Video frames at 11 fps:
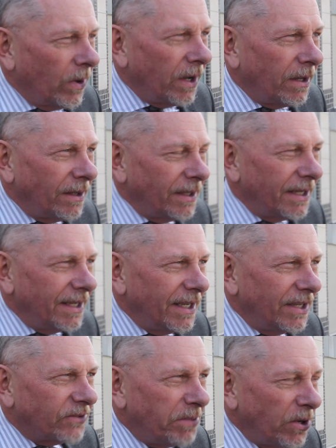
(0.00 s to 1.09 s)
Well,
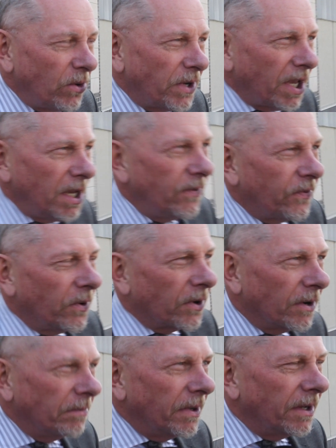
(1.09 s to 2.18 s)
it's been okay
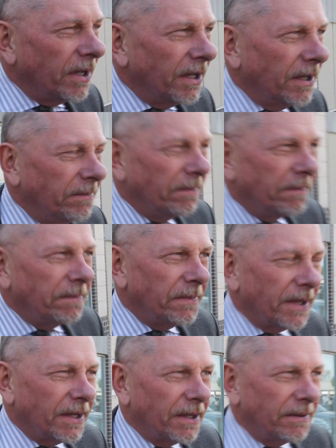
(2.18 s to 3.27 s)
for
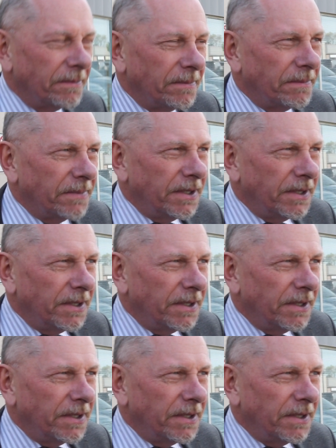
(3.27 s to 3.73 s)
him.